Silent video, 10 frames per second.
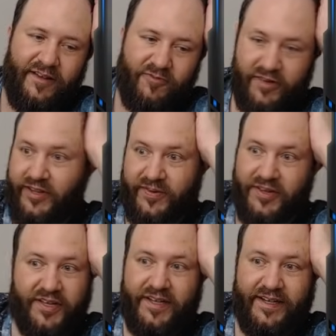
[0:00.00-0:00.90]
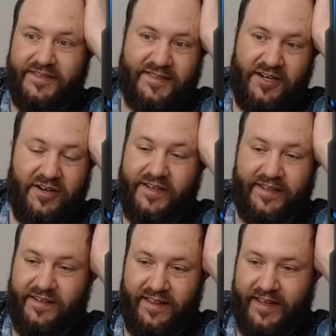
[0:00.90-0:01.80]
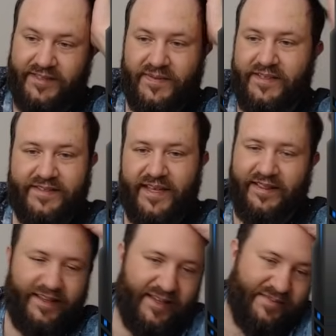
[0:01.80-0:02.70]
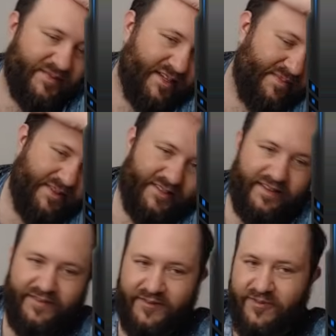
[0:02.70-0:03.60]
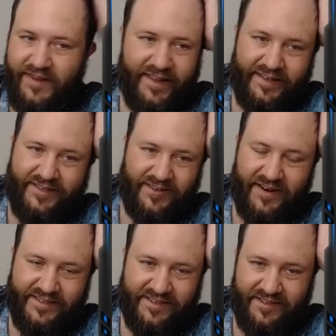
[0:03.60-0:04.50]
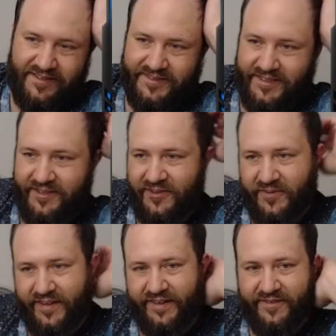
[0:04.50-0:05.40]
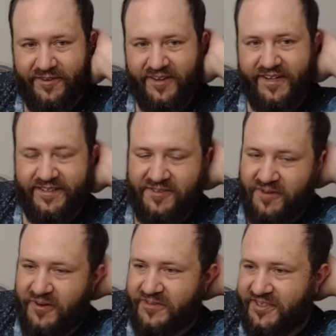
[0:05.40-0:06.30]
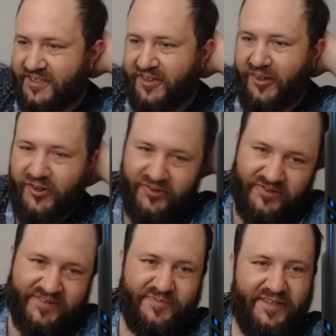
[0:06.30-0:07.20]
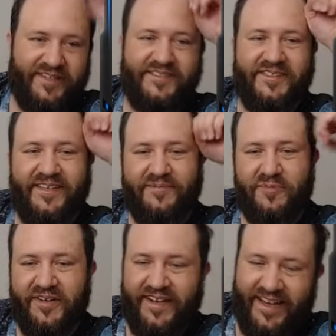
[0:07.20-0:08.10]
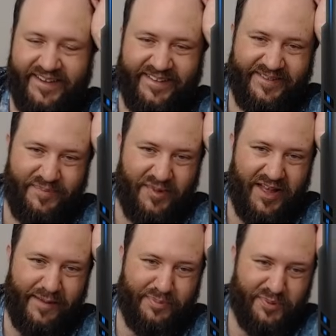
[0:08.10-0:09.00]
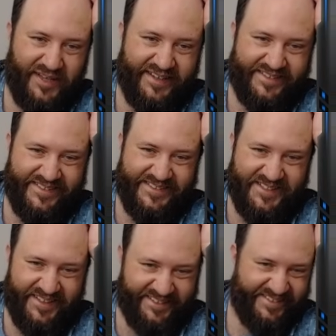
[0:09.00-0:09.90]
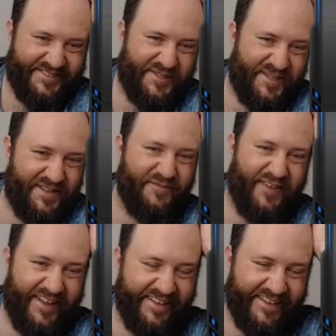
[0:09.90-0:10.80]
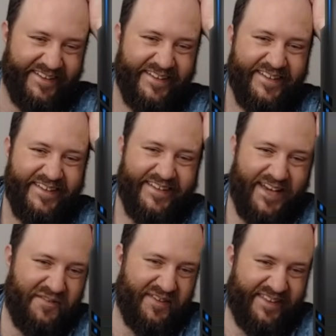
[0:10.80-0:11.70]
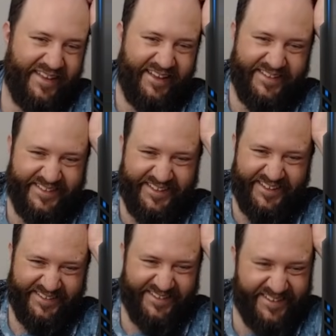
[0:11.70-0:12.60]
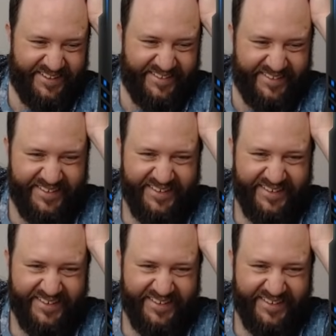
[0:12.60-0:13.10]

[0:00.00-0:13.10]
Really, really good against the Guardian class because Deadly Imps, I mean, if you run that into Grass Knuckles, you're going to win. If you run into Rose, you're going to lose because she can Brainana the Blob plays and she can Shrinking Violet everything else you do.